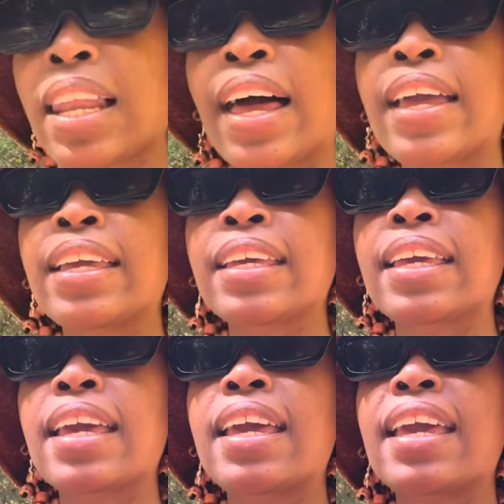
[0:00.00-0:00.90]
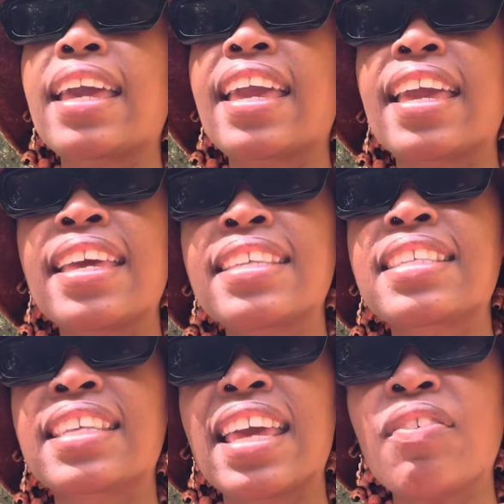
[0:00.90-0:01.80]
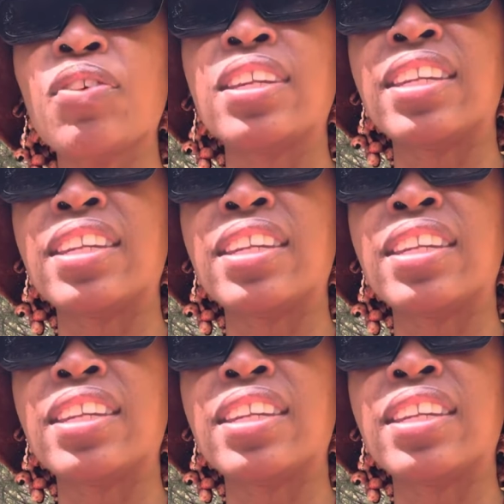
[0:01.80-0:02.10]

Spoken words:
like, it's given